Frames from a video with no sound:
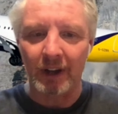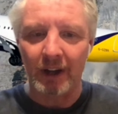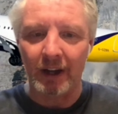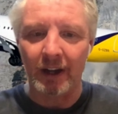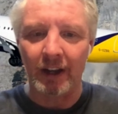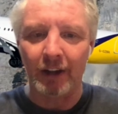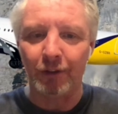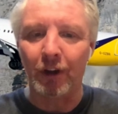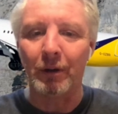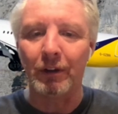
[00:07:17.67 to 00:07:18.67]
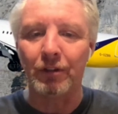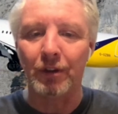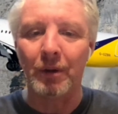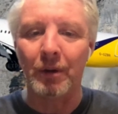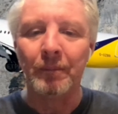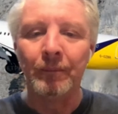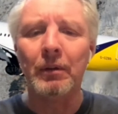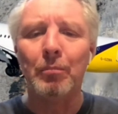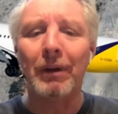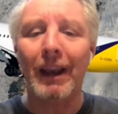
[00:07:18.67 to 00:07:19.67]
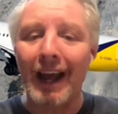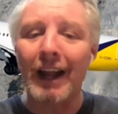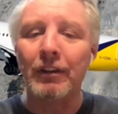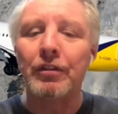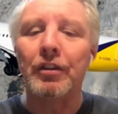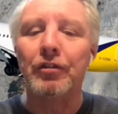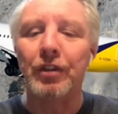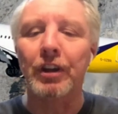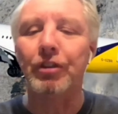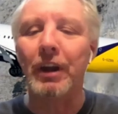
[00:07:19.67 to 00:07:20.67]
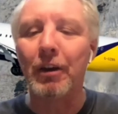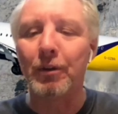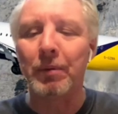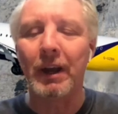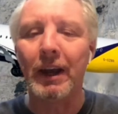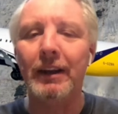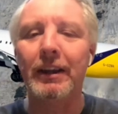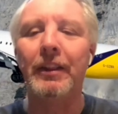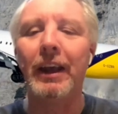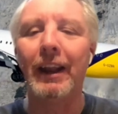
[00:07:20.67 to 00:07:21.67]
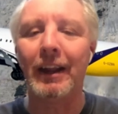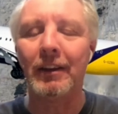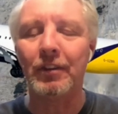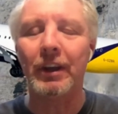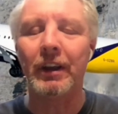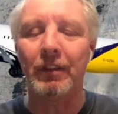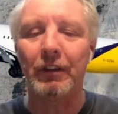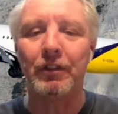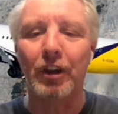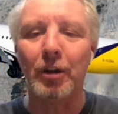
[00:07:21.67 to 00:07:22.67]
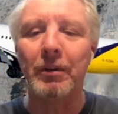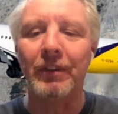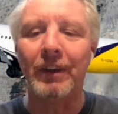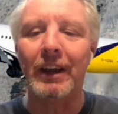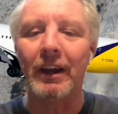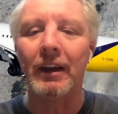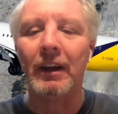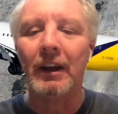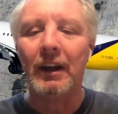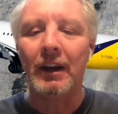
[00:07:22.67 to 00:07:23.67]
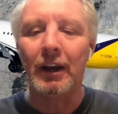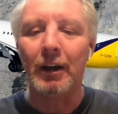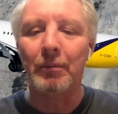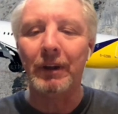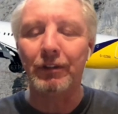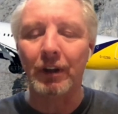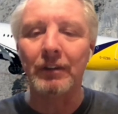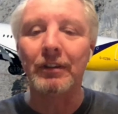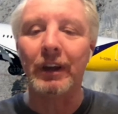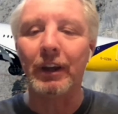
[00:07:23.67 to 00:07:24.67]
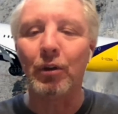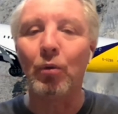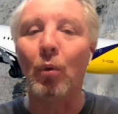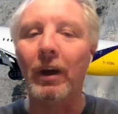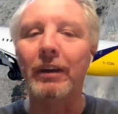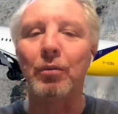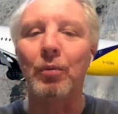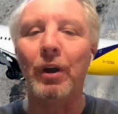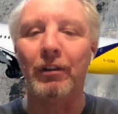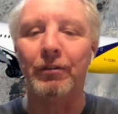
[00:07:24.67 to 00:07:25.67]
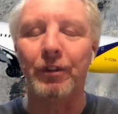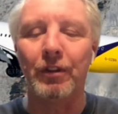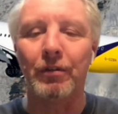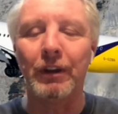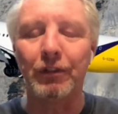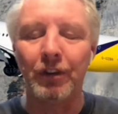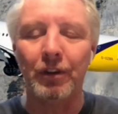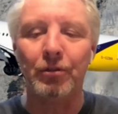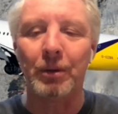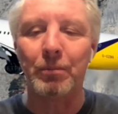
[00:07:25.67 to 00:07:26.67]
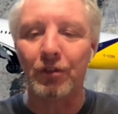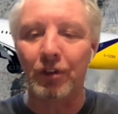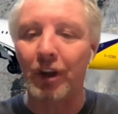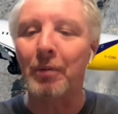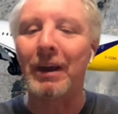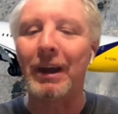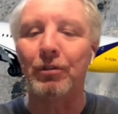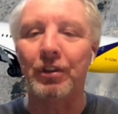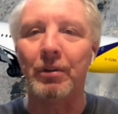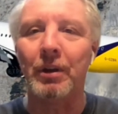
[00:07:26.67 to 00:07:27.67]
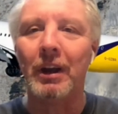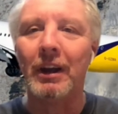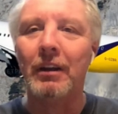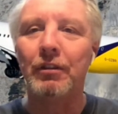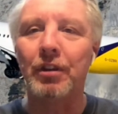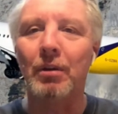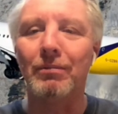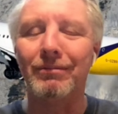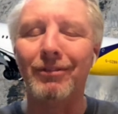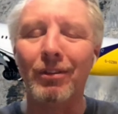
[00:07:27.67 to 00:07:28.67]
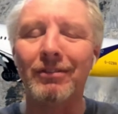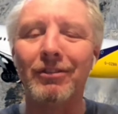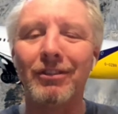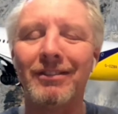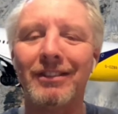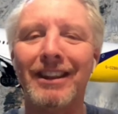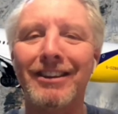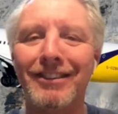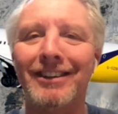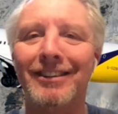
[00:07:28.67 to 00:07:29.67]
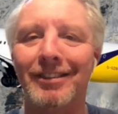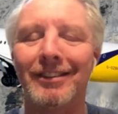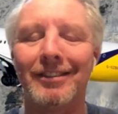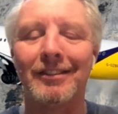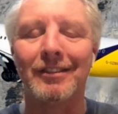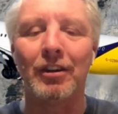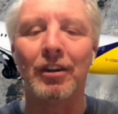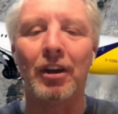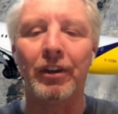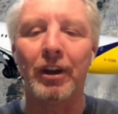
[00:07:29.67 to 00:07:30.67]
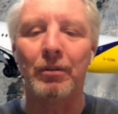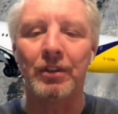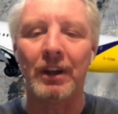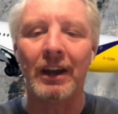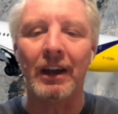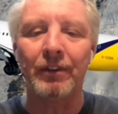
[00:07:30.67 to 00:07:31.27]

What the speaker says: If you're going to plan to ditch an aeroplane in the Atlantic this time of year, it's going to take quite a while for the rescue ships to come out to you. So not the nicest scenario to have.